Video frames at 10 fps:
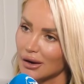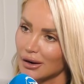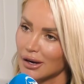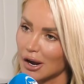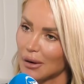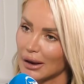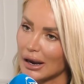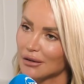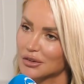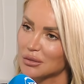You know, like
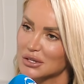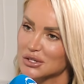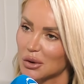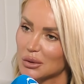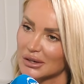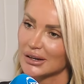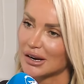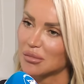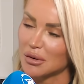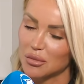after we'd sold it and get
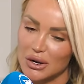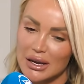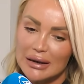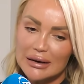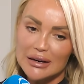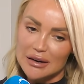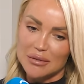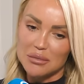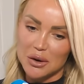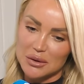a bit of money. I
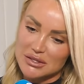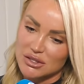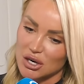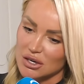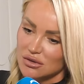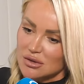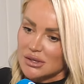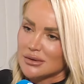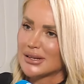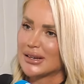remember going into the change room and
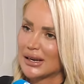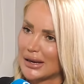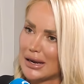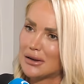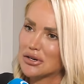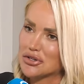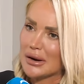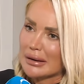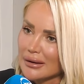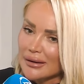I was like, oh, Can I get you a
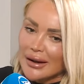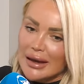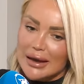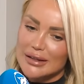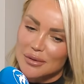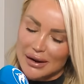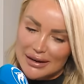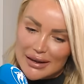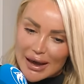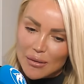drink? And you were
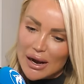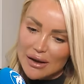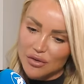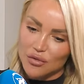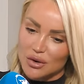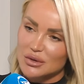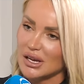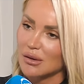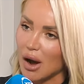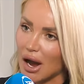like, Yeah, I'll have a rose
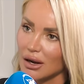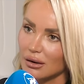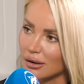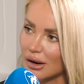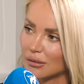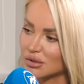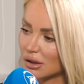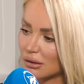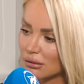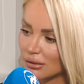wine. And I was
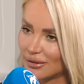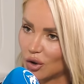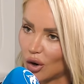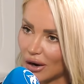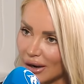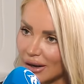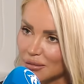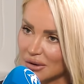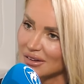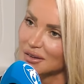like, "I haven't got any,
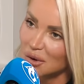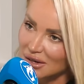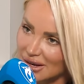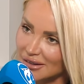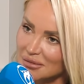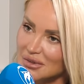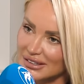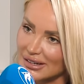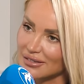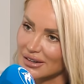but I didn't want to tell them we
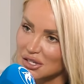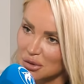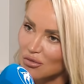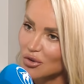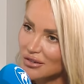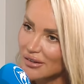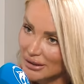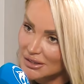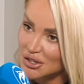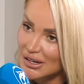didn't have any. So I run, I
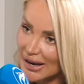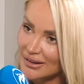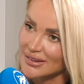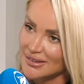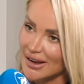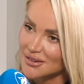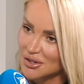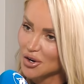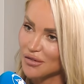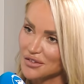literally legged it down to
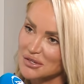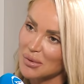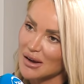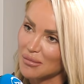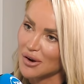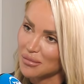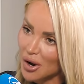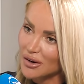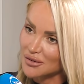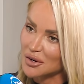the office to buy a, a
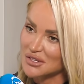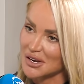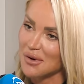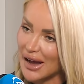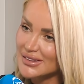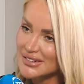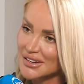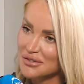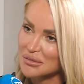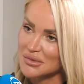bottle of rose wine to
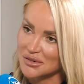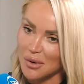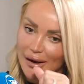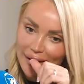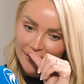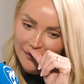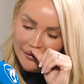give them this wine.